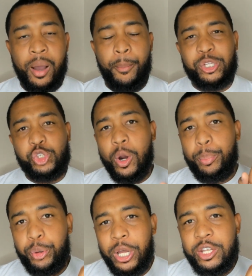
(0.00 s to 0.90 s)
But you are
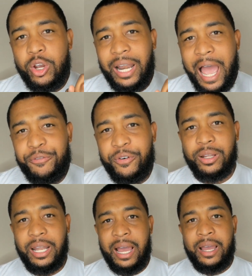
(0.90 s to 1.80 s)
putting your life on the
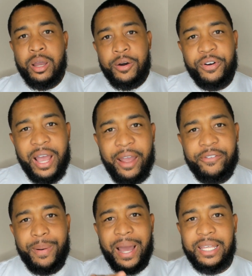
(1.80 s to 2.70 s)
line for
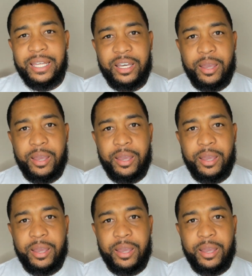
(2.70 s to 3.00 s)
everybody in the